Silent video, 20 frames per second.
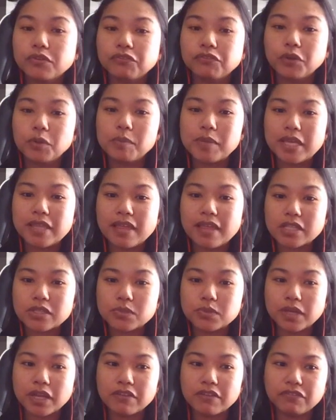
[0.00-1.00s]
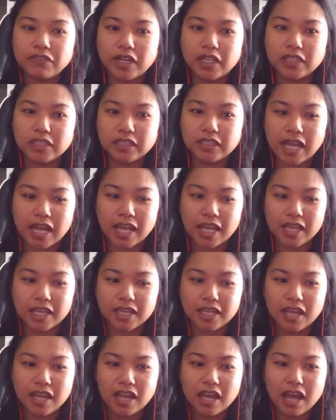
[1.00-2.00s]
me, that's what I felt
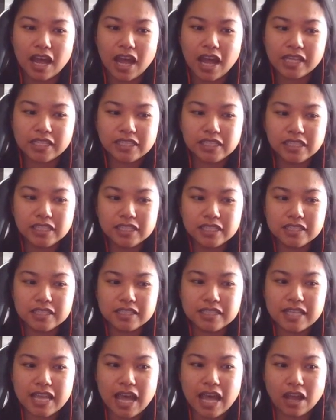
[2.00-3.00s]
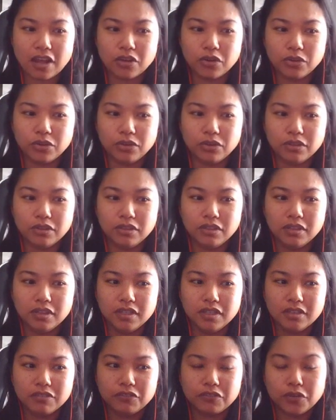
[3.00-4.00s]
like I needed to tackle
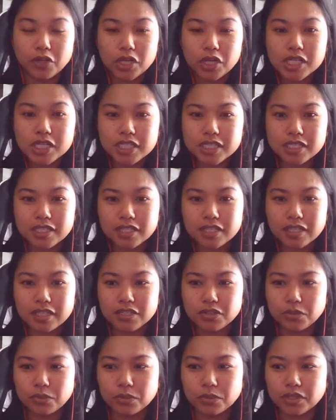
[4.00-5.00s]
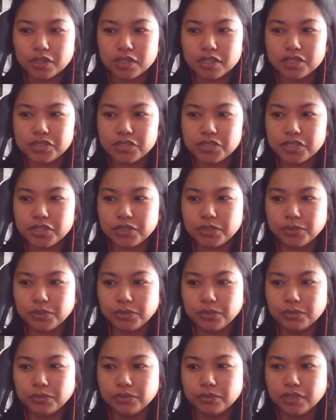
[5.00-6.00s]
first in order
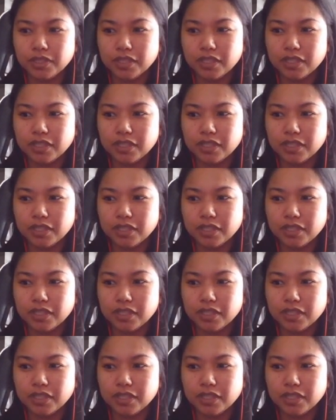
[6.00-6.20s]
to